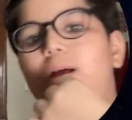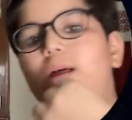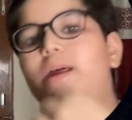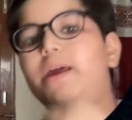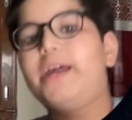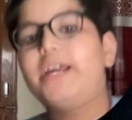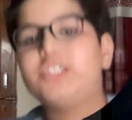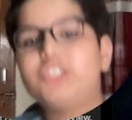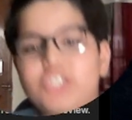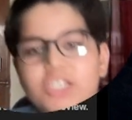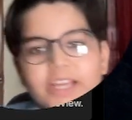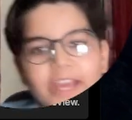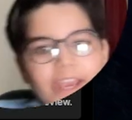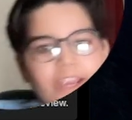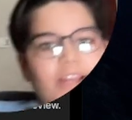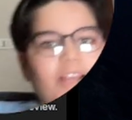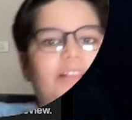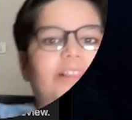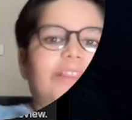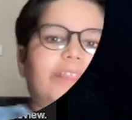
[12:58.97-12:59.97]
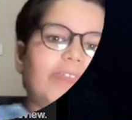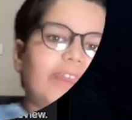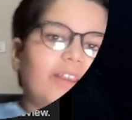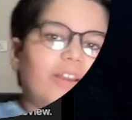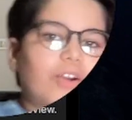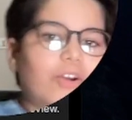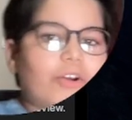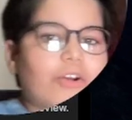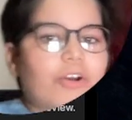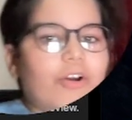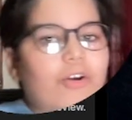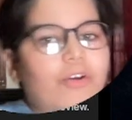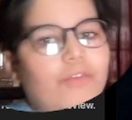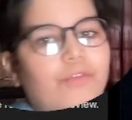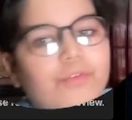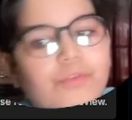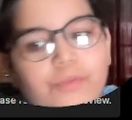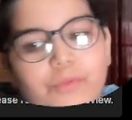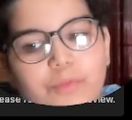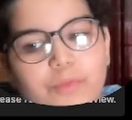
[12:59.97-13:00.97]
Actually I can think
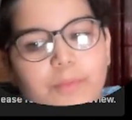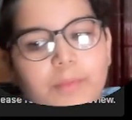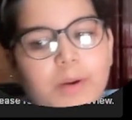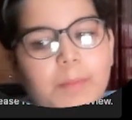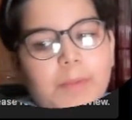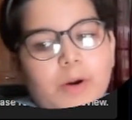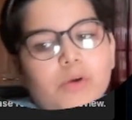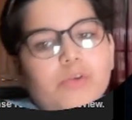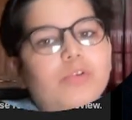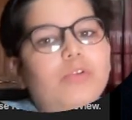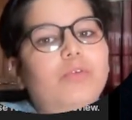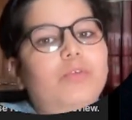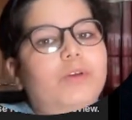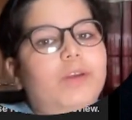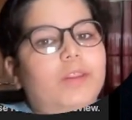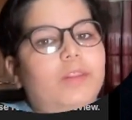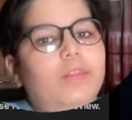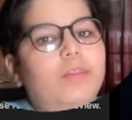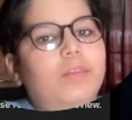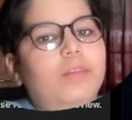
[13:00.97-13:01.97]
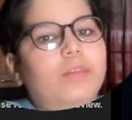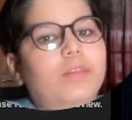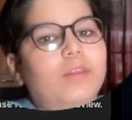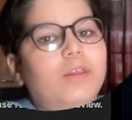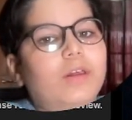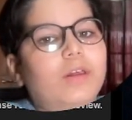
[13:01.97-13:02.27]
of about Lotus.